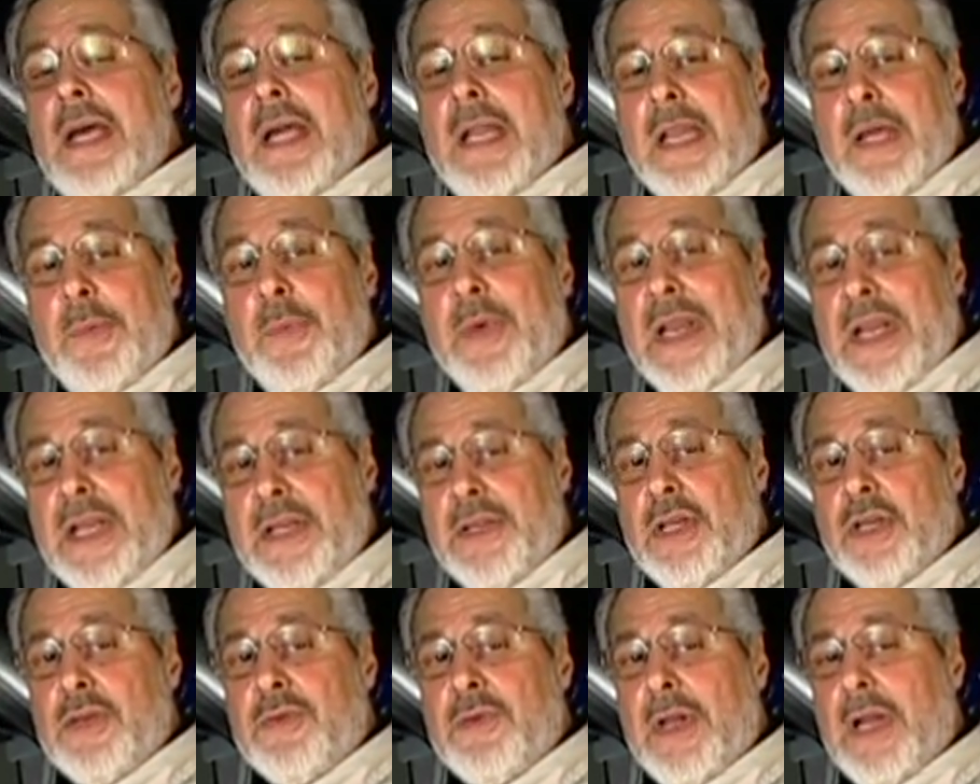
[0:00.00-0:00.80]
and we need
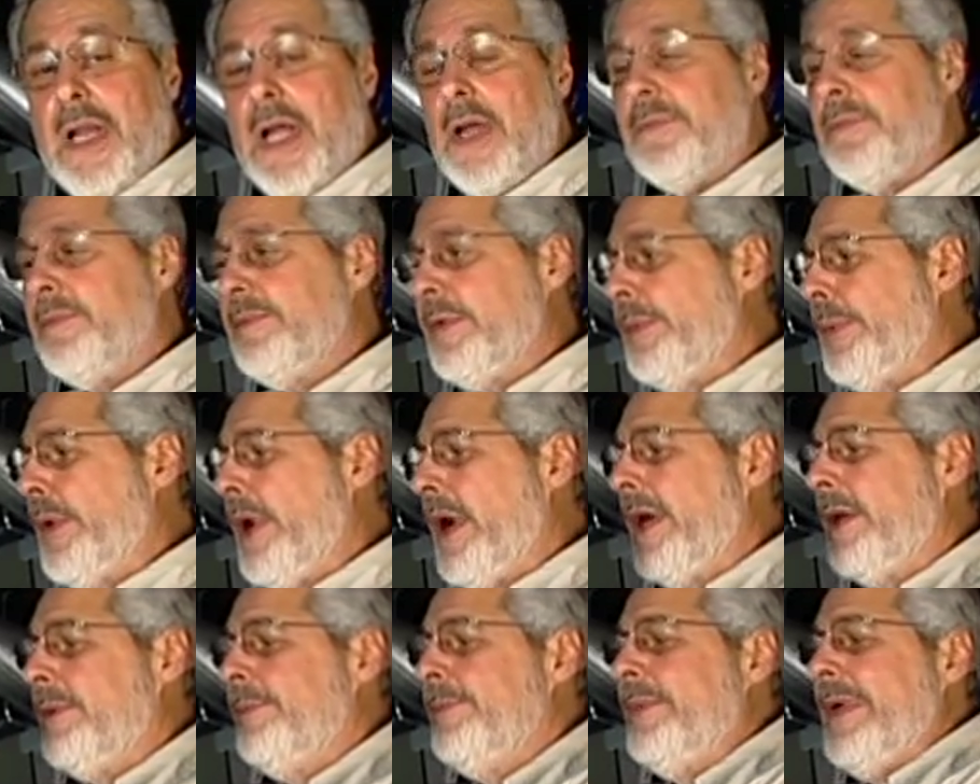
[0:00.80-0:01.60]
to drill out from the
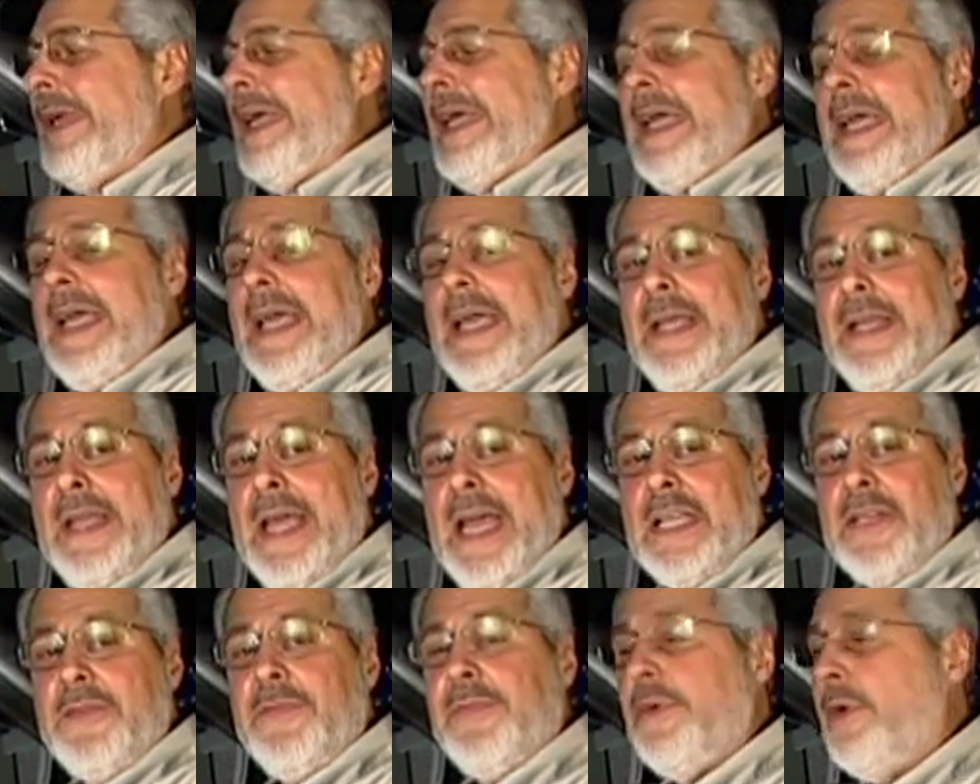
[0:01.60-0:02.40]
bottom, and
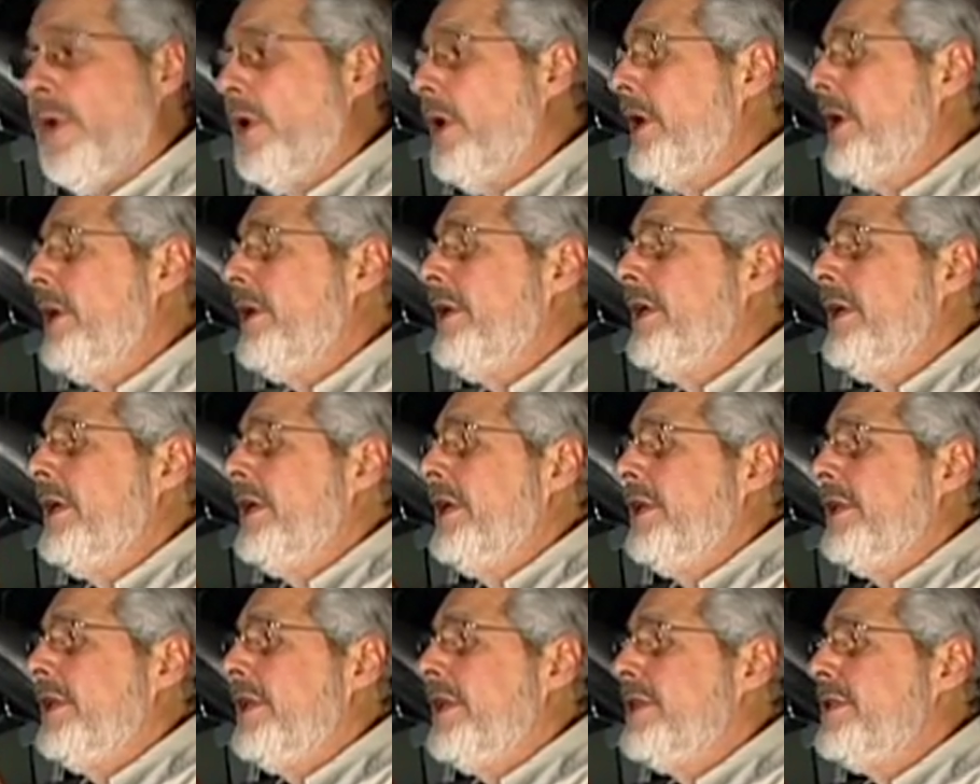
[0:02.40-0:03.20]
that's for
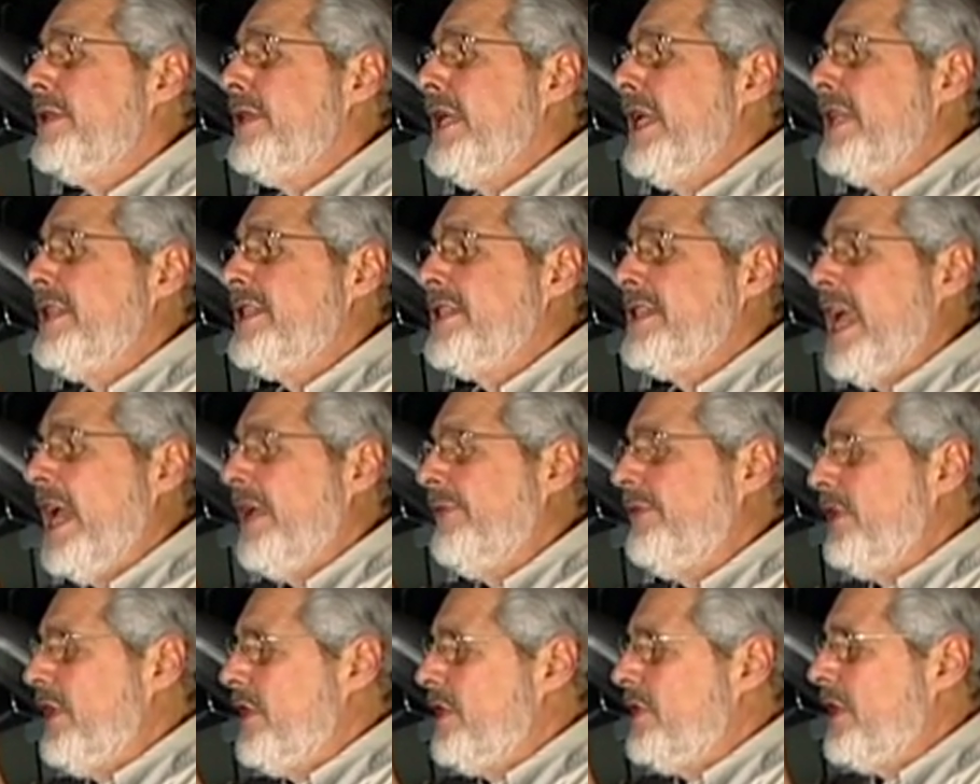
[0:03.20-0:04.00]
these neat
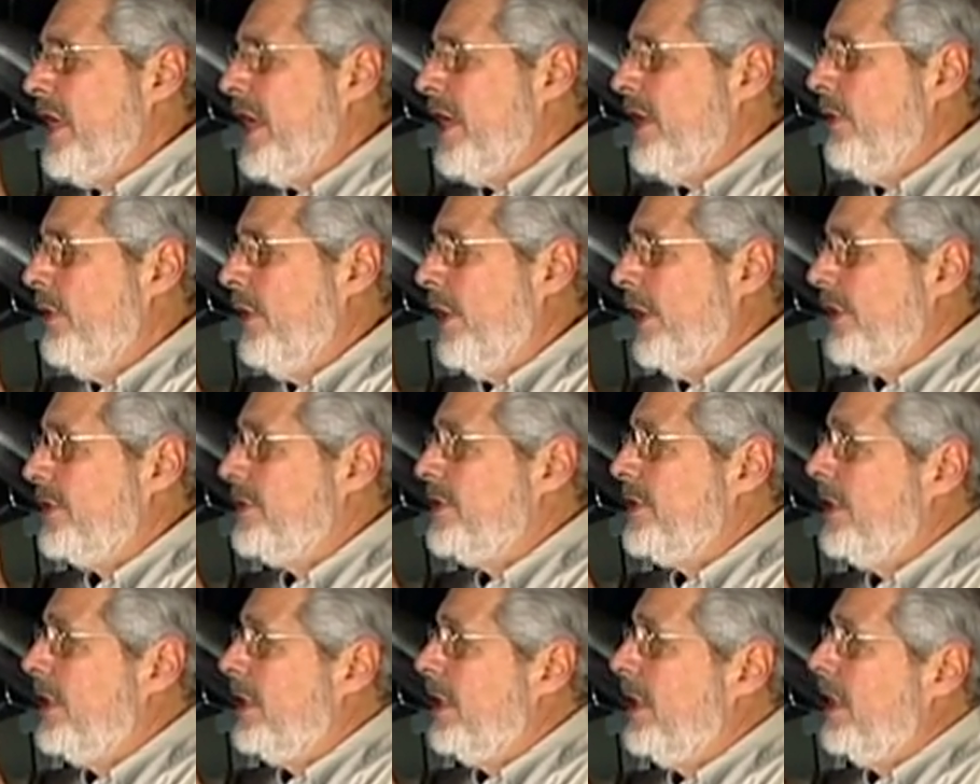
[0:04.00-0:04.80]
safety chain
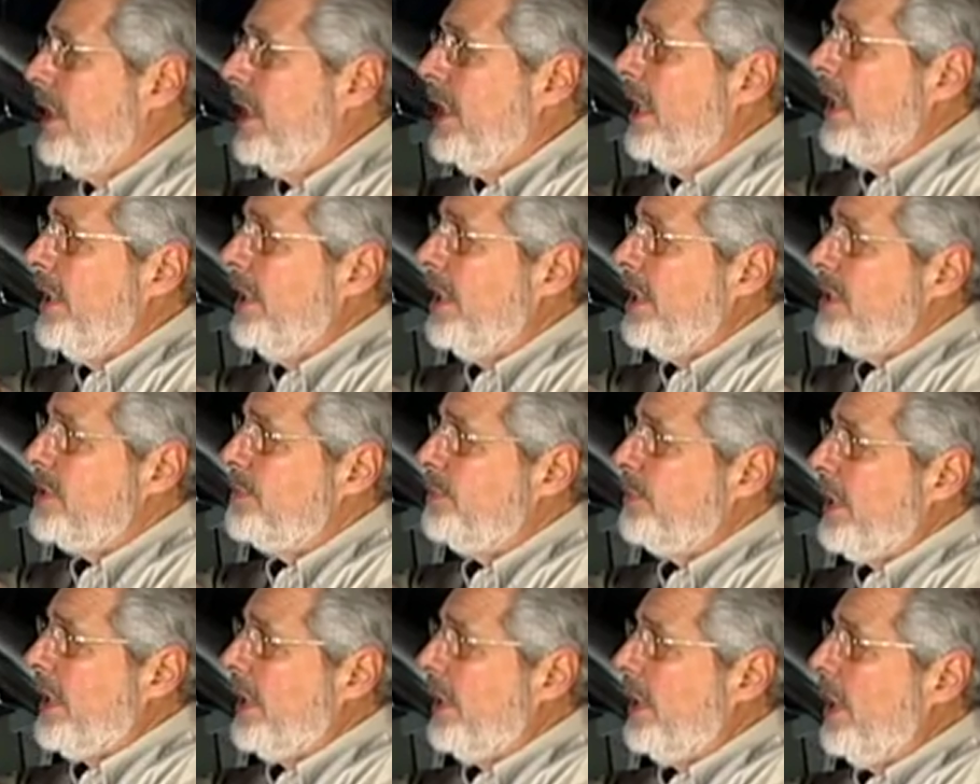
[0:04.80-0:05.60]
hooks. They're
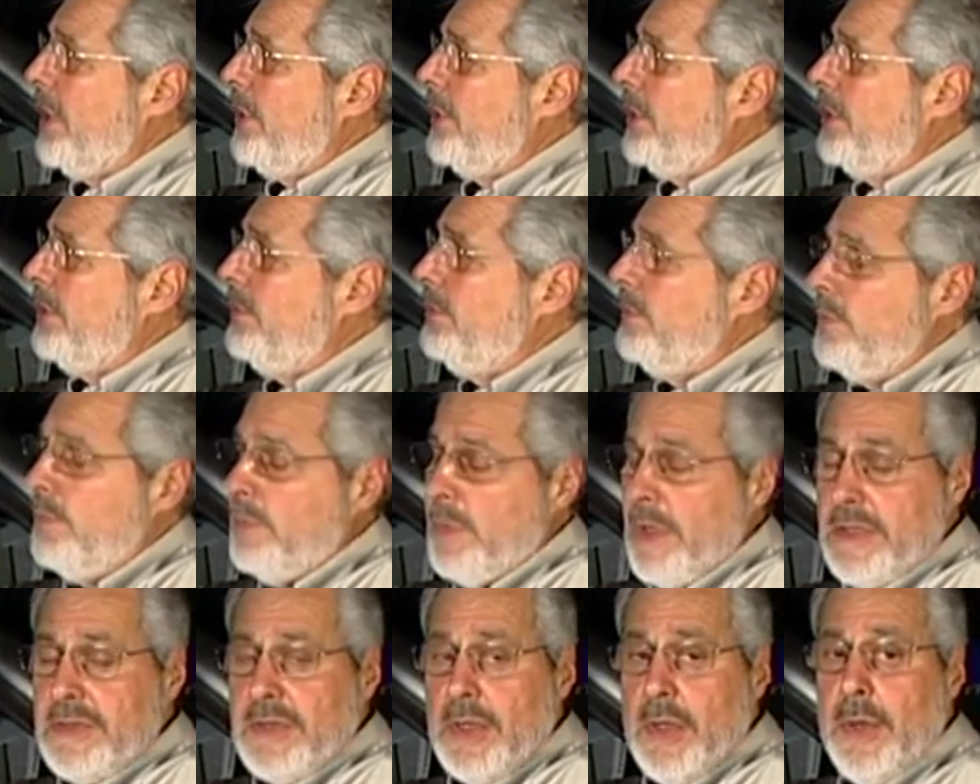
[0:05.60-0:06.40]
spring loaded.
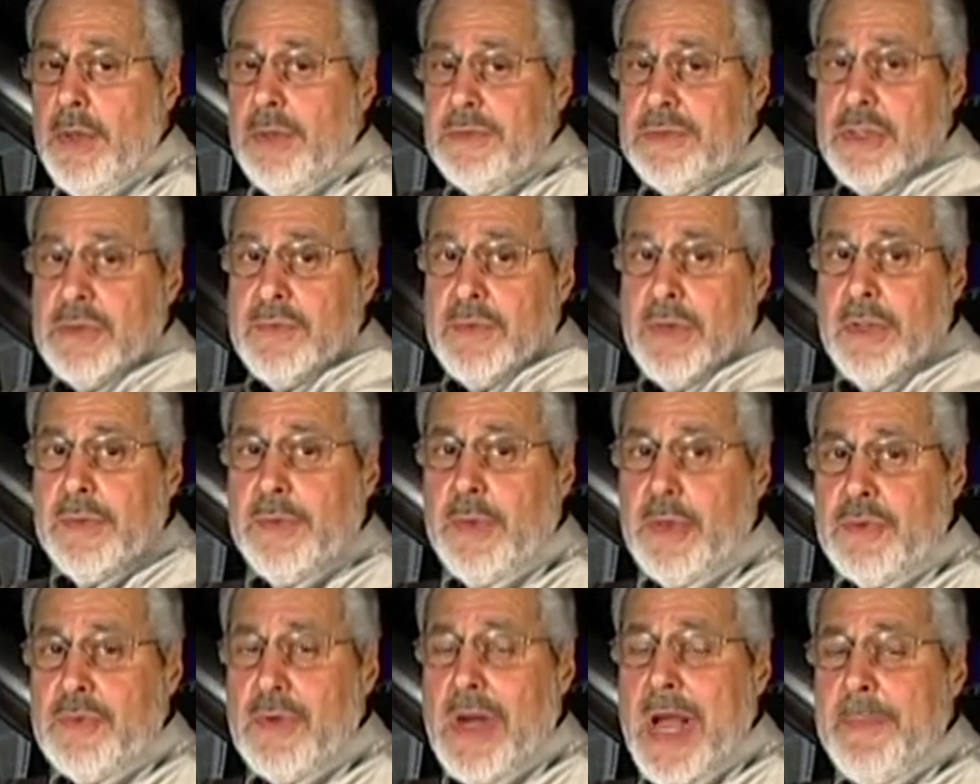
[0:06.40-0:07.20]
Once the holes are drilled,
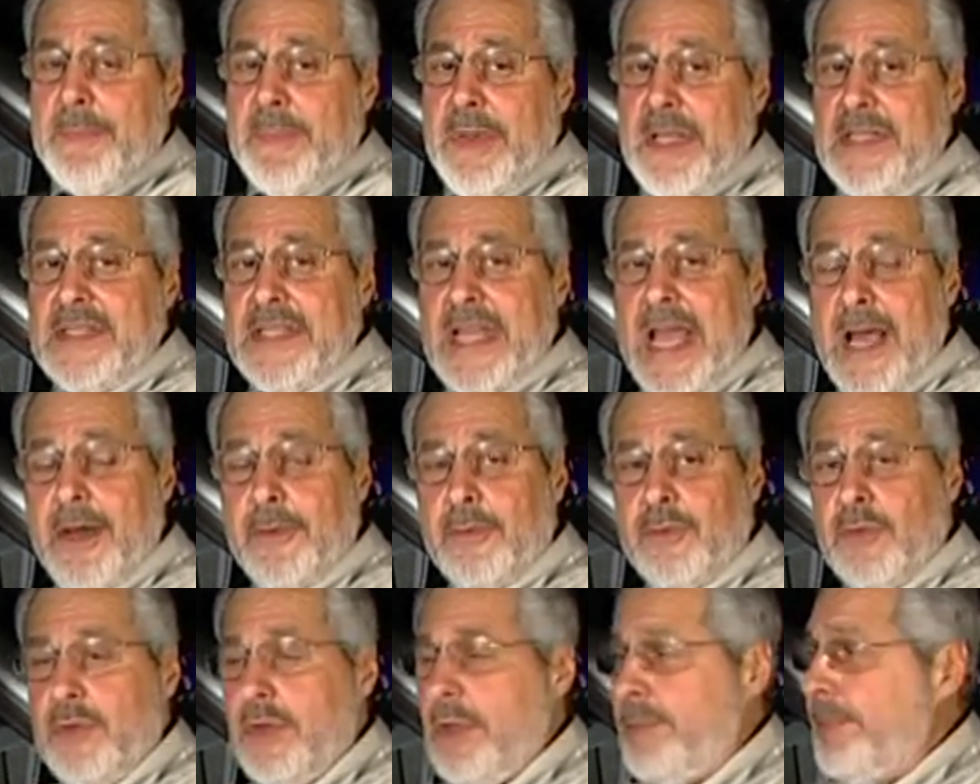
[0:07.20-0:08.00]
we'll drop these down through the